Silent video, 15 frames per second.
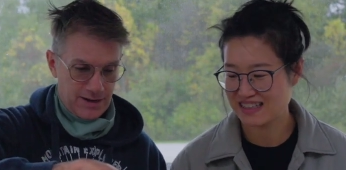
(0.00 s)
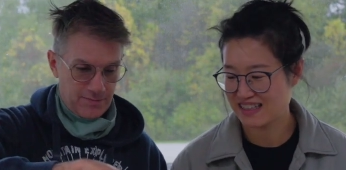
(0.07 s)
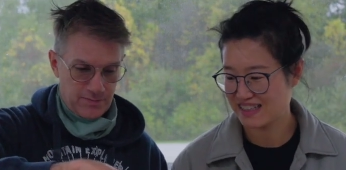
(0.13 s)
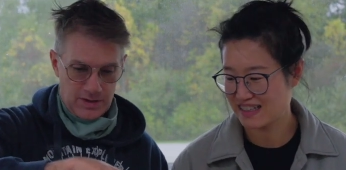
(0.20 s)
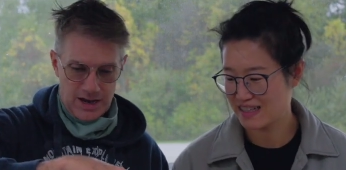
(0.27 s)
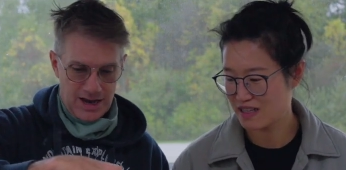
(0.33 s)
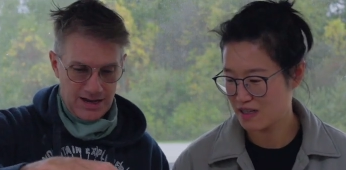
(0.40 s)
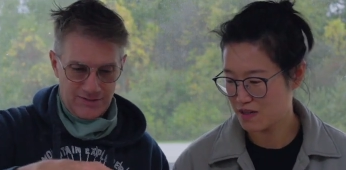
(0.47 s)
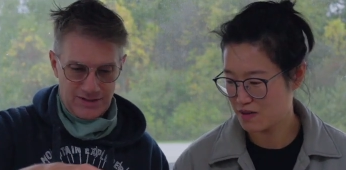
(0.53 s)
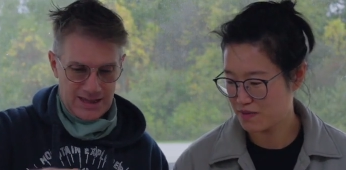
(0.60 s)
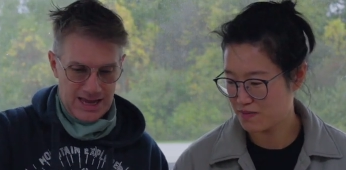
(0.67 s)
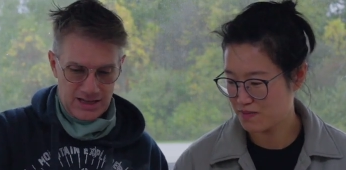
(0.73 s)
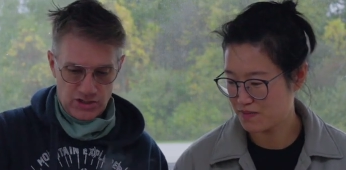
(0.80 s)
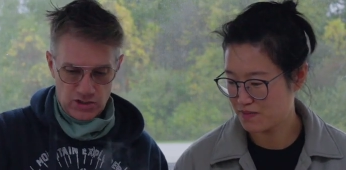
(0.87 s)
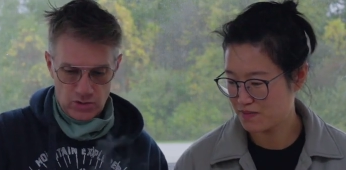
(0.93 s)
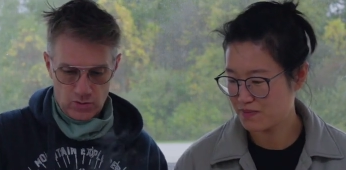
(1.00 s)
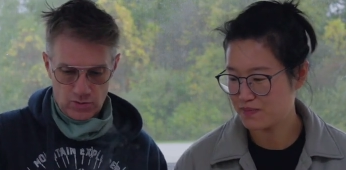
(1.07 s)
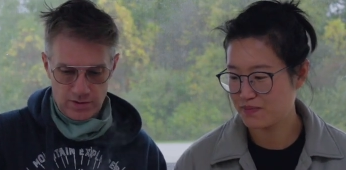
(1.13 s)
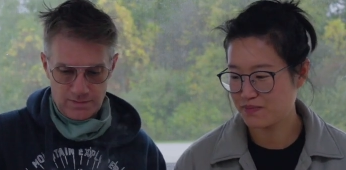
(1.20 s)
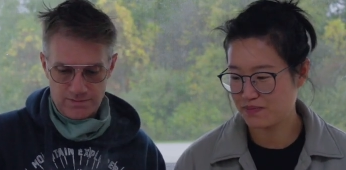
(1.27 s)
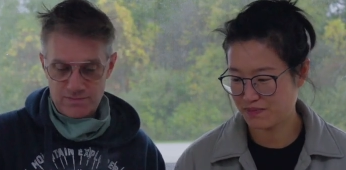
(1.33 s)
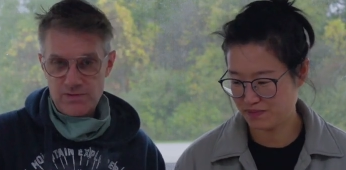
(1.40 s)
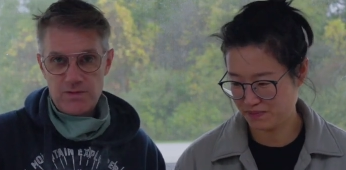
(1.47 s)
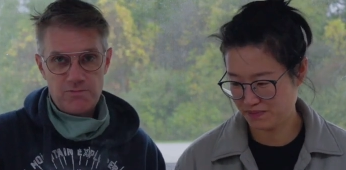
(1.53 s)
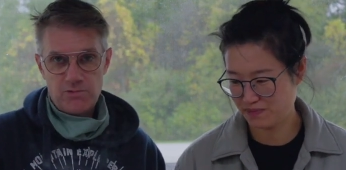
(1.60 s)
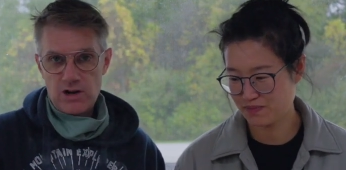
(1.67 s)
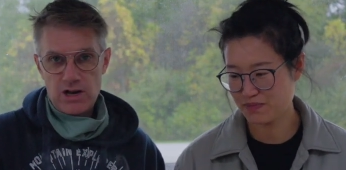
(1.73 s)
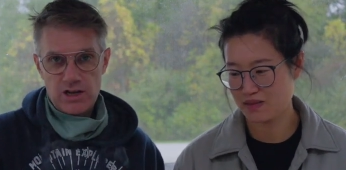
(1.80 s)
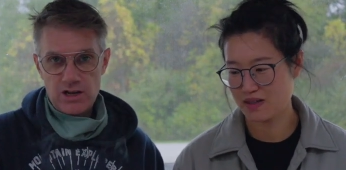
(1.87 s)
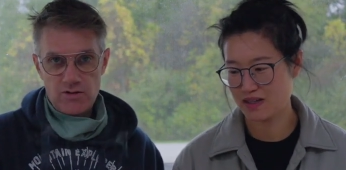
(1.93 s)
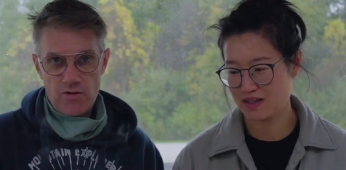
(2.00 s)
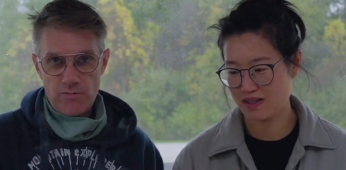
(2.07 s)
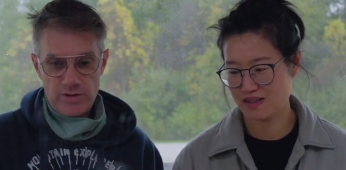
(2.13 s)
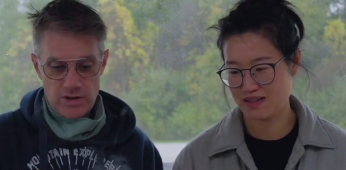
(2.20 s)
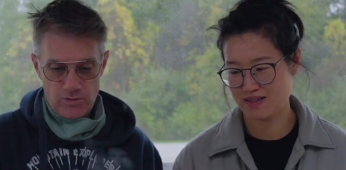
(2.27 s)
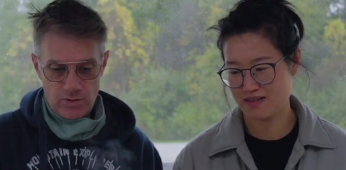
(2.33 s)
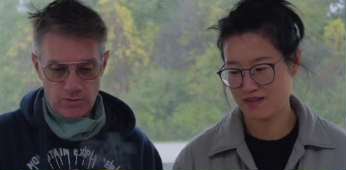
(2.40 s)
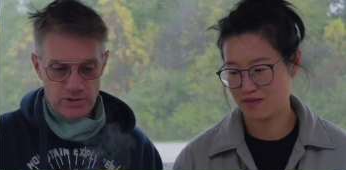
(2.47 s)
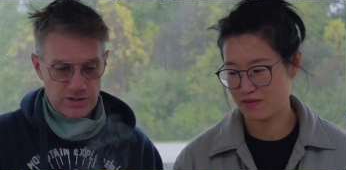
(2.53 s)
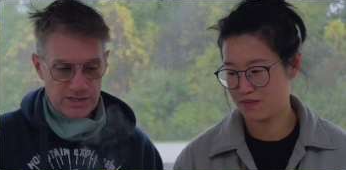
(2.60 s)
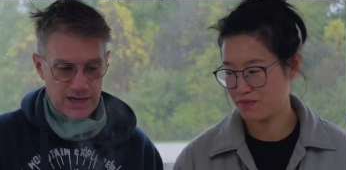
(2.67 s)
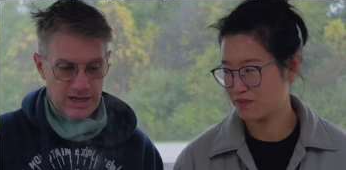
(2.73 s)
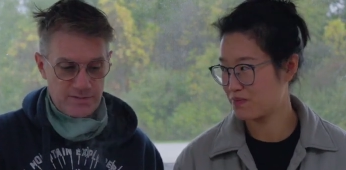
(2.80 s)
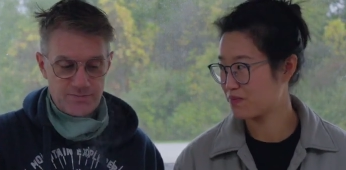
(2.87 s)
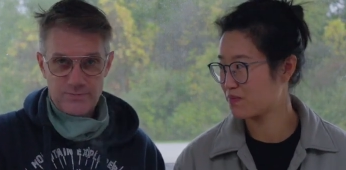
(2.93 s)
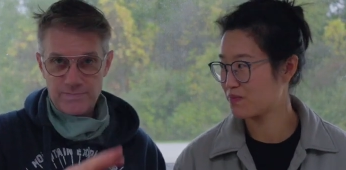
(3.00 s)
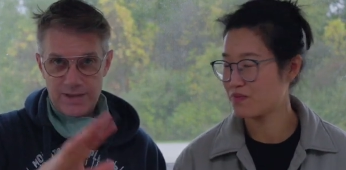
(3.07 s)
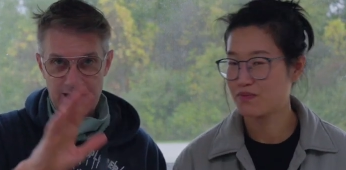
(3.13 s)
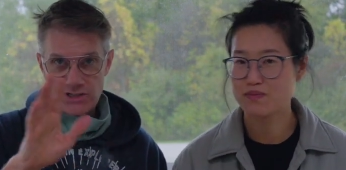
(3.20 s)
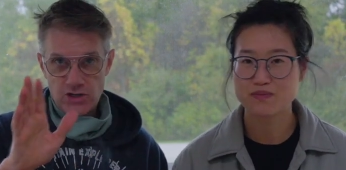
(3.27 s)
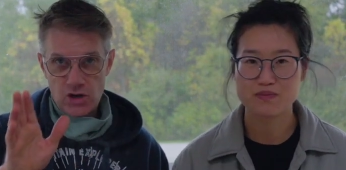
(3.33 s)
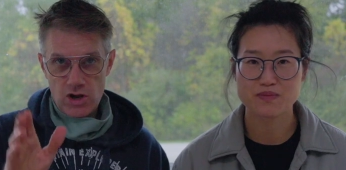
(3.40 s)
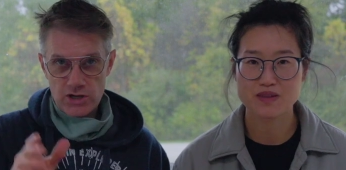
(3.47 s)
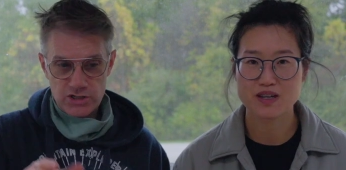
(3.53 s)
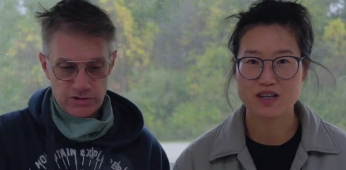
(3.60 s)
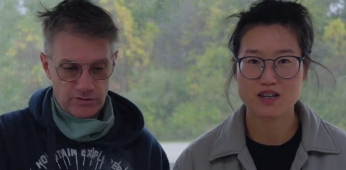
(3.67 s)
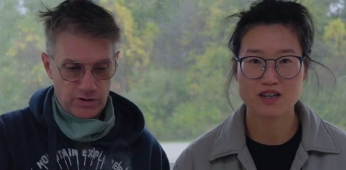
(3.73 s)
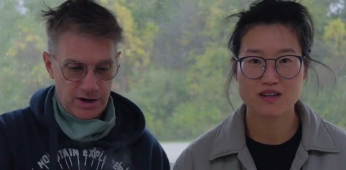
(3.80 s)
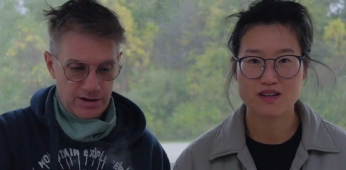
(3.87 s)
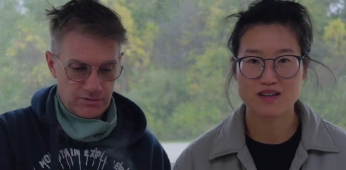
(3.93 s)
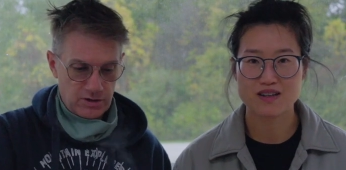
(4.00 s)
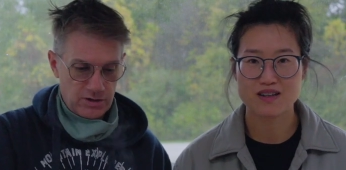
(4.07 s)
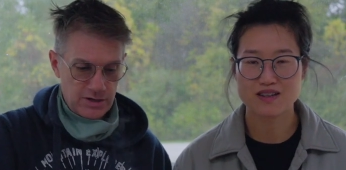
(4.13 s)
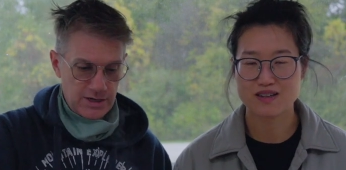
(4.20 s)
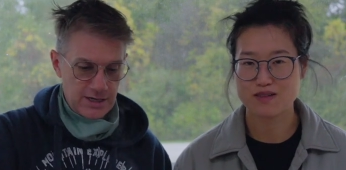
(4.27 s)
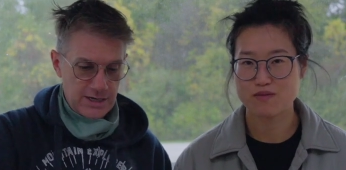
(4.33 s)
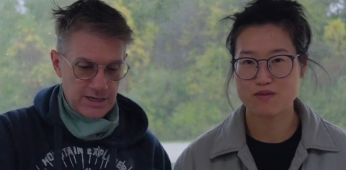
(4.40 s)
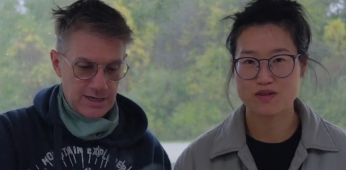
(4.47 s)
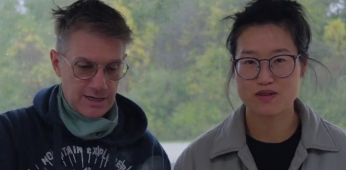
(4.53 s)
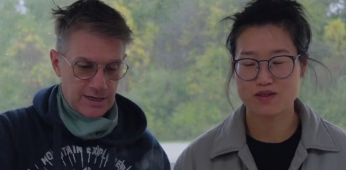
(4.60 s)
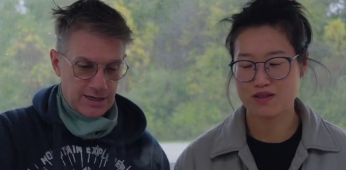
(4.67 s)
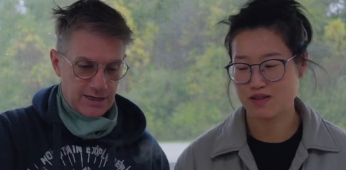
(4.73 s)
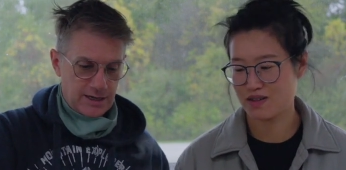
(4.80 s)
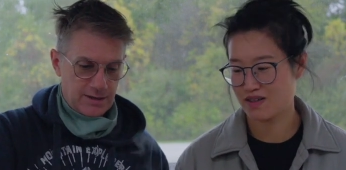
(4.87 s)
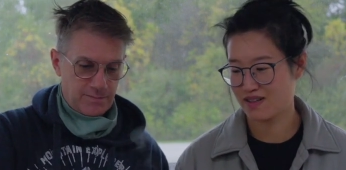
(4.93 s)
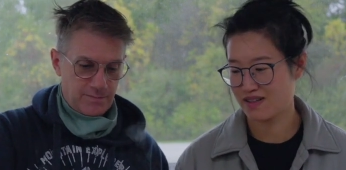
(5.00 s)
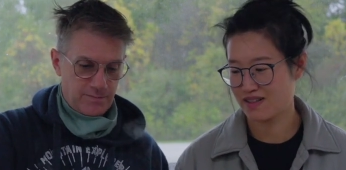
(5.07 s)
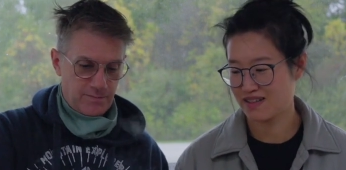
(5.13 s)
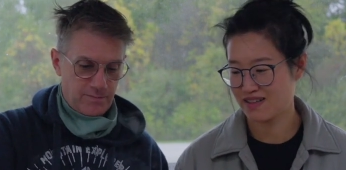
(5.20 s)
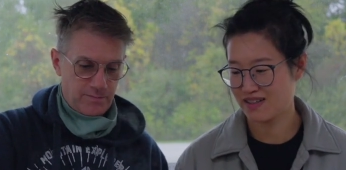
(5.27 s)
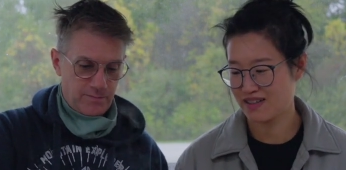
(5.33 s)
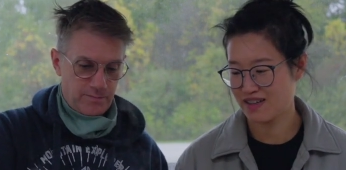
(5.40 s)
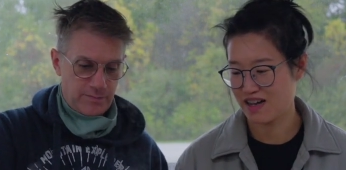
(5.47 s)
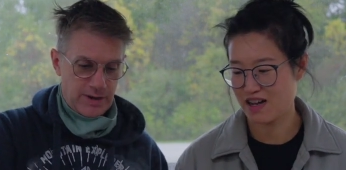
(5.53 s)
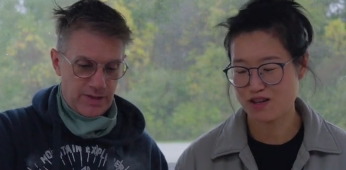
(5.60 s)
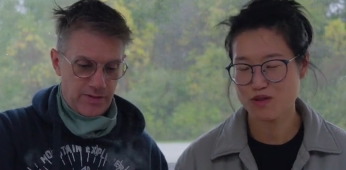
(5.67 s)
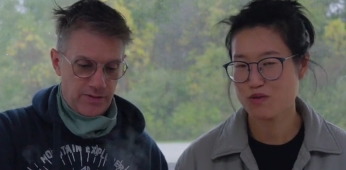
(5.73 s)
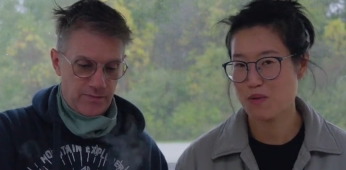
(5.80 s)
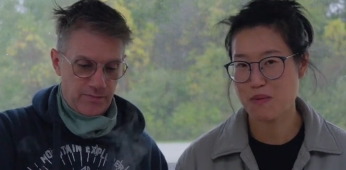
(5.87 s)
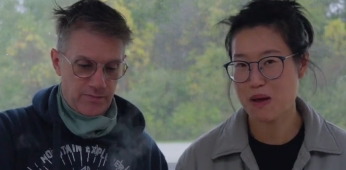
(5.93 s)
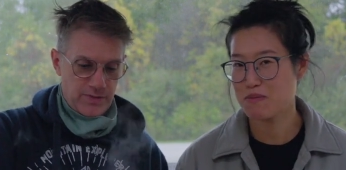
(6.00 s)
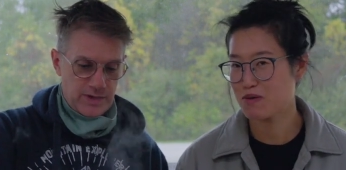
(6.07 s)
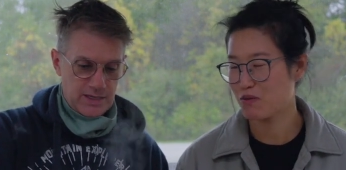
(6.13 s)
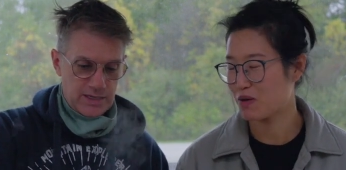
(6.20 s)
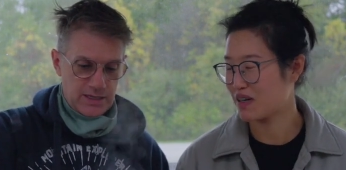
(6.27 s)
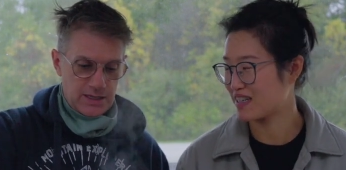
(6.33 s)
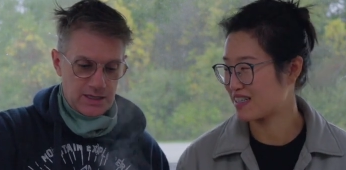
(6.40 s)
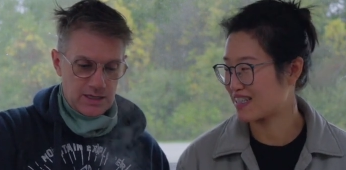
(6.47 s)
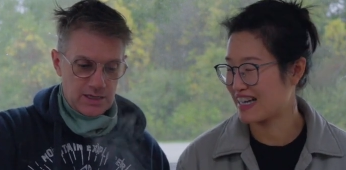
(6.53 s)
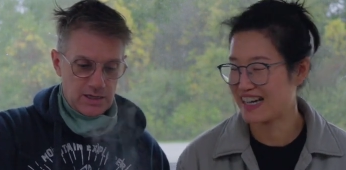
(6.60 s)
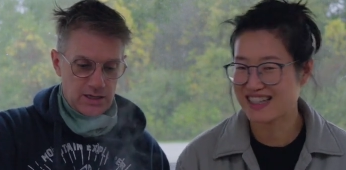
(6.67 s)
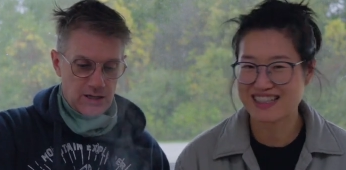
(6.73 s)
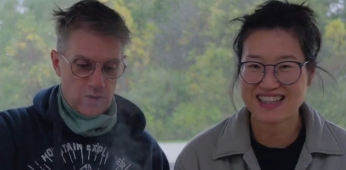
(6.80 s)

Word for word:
Speaker 1: up kind of in that zone. Mm -hmm. We're not going to repeat what we said. That's lost forever. Um, but I don't
Speaker 2: remember what I said.